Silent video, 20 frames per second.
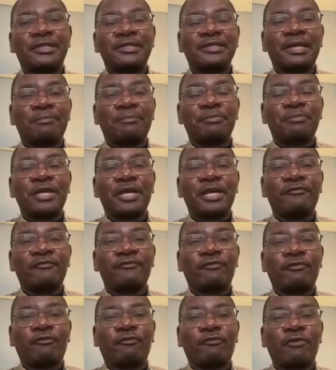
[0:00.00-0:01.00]

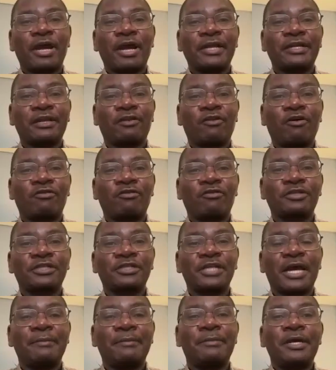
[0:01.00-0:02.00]
disappearing for quite a long
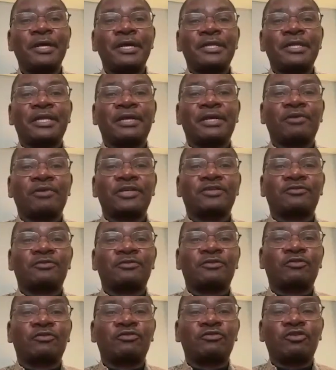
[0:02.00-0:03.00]
time.
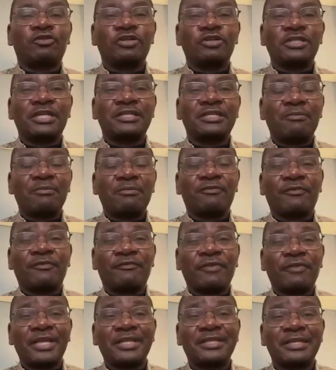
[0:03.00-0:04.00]
Those are some of the
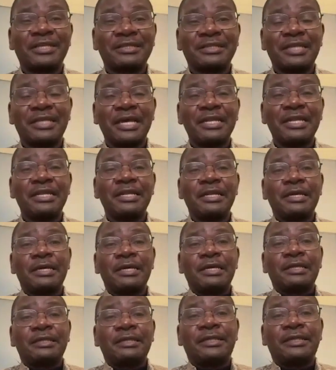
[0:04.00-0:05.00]
factors. Then
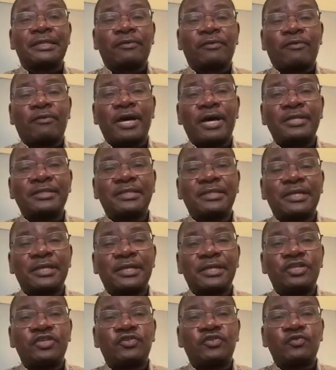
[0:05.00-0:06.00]
there was
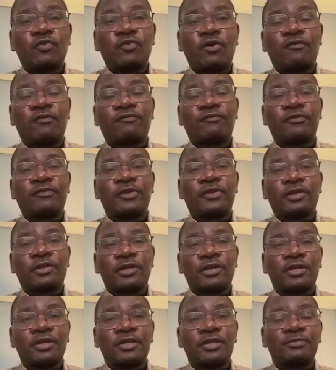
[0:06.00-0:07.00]
the issue of
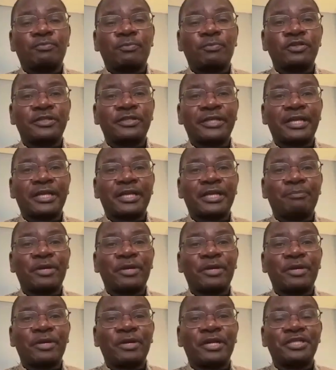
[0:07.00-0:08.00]
the small scale
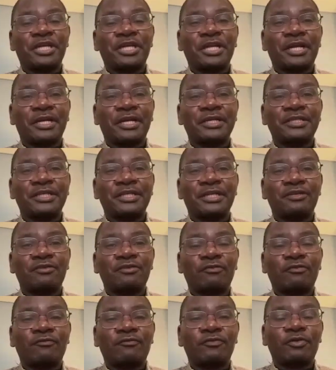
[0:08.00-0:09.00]
embedded generation,
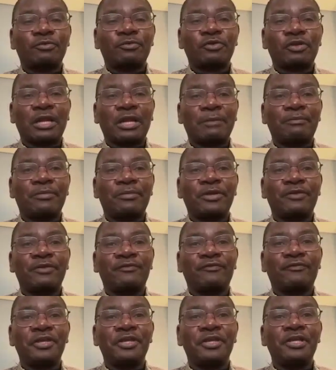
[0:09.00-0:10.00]
rooftop solar
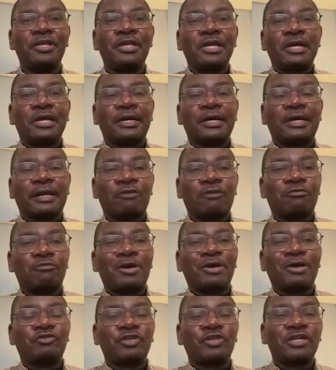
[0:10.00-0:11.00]
PV, ground
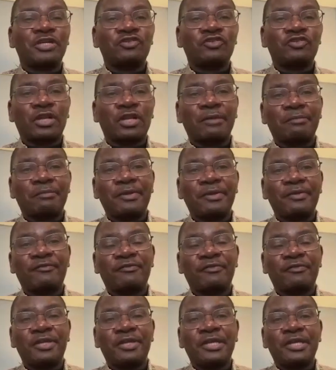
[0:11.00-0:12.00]
mounted solar
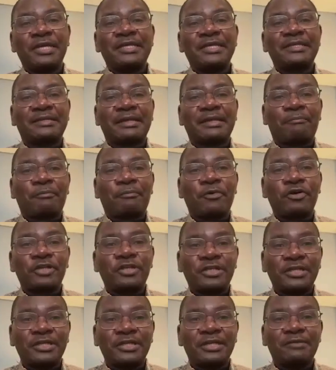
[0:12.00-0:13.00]
PV,
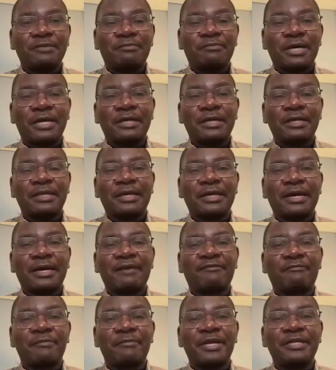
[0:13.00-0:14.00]
supported by the
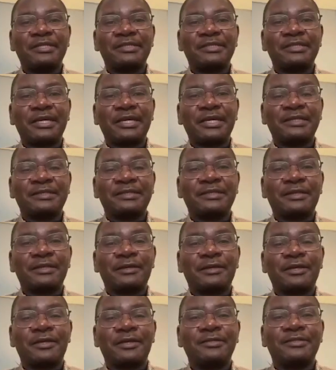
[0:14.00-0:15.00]
government tax
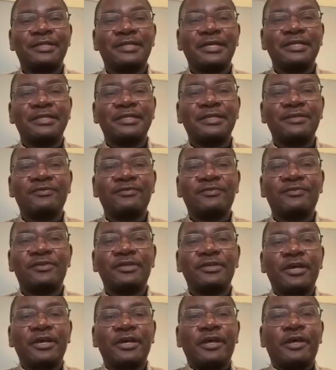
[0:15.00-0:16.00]

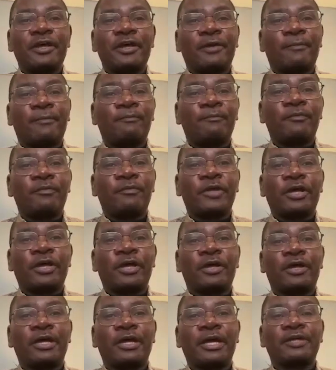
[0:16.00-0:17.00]
incentives,
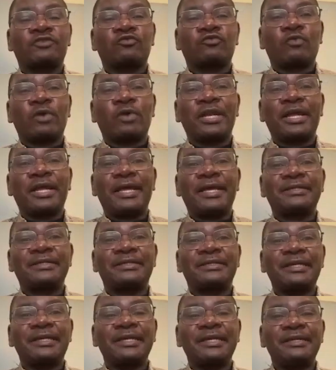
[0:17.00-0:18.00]
as well
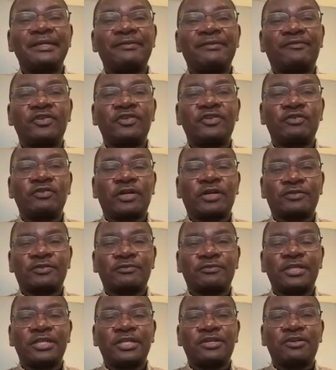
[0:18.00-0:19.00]
as individuals
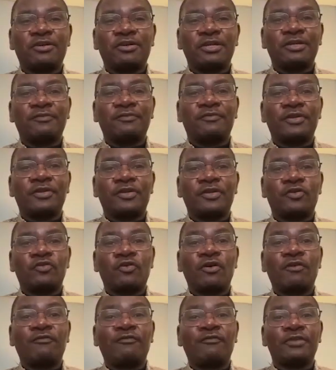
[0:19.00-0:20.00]
who did not even
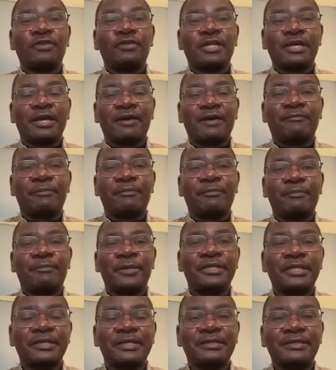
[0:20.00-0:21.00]
go for the
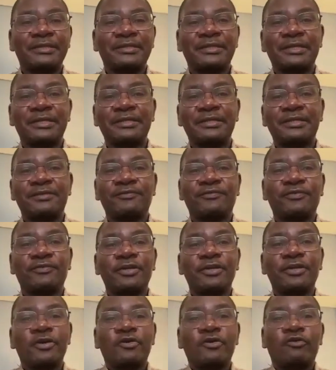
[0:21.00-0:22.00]
government tax
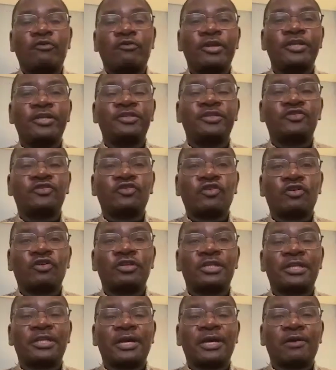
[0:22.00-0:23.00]
incentives, who
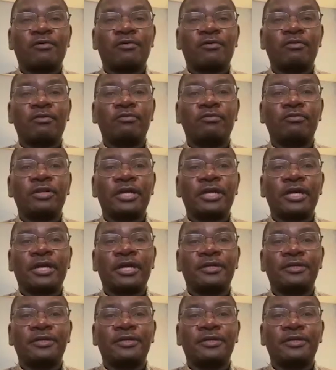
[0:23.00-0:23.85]
installed their own